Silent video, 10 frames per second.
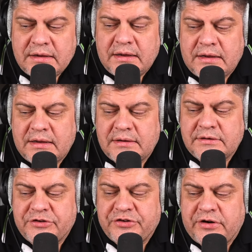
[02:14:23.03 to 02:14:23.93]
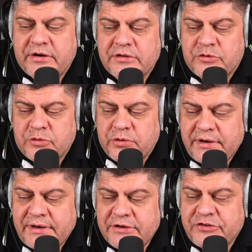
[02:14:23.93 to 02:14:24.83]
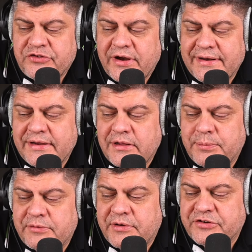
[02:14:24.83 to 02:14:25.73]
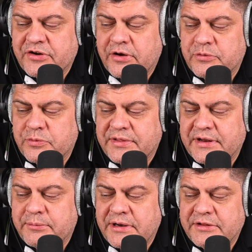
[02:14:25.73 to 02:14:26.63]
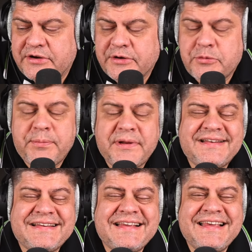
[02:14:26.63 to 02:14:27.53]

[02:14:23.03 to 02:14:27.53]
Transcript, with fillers: Uh, Jared Troy, is China helping Russia out with any military equipment?